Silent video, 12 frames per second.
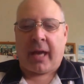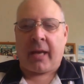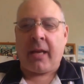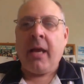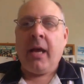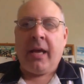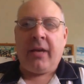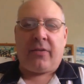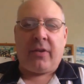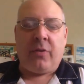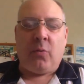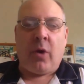and
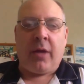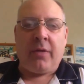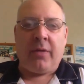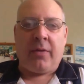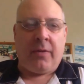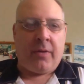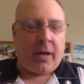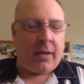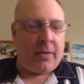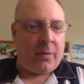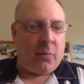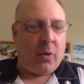the
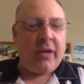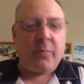one